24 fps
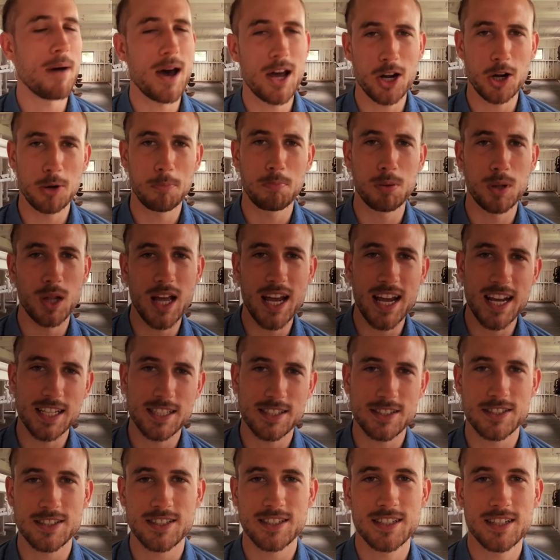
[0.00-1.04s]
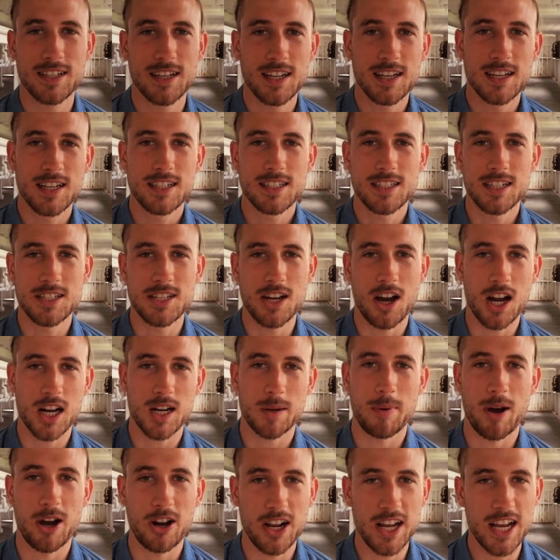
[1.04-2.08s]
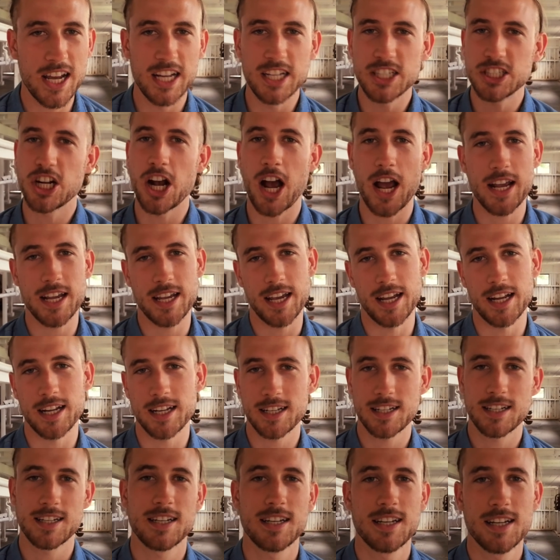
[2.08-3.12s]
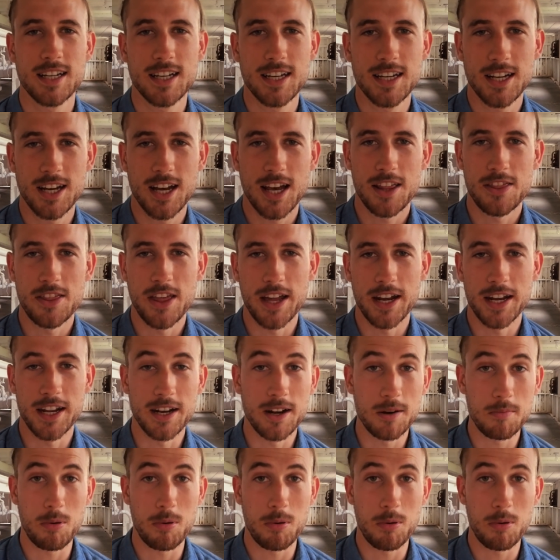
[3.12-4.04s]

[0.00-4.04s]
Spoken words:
better place to talk about hitchhiking than in